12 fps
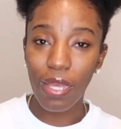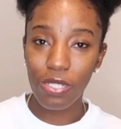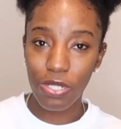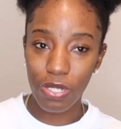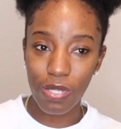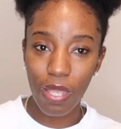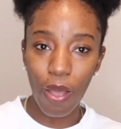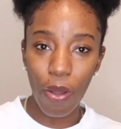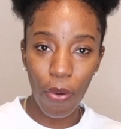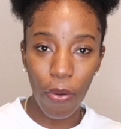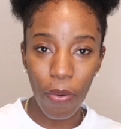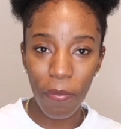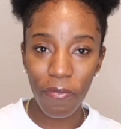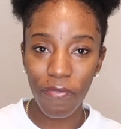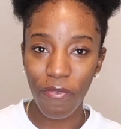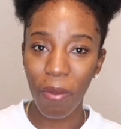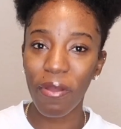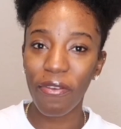I just got home
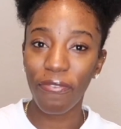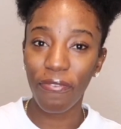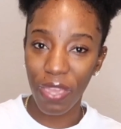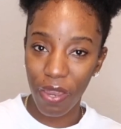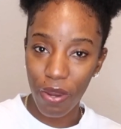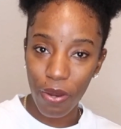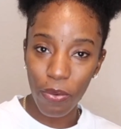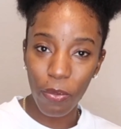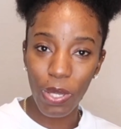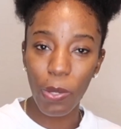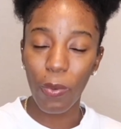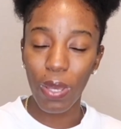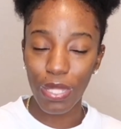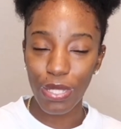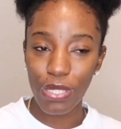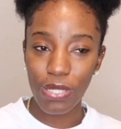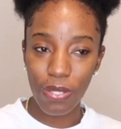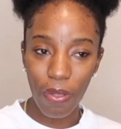from a fair. We
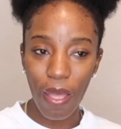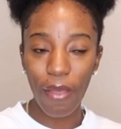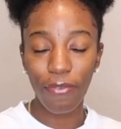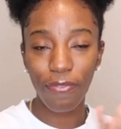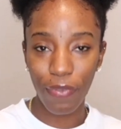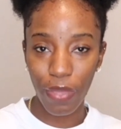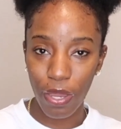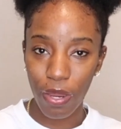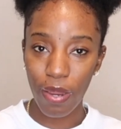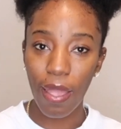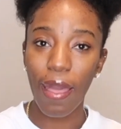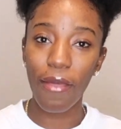went to a fair.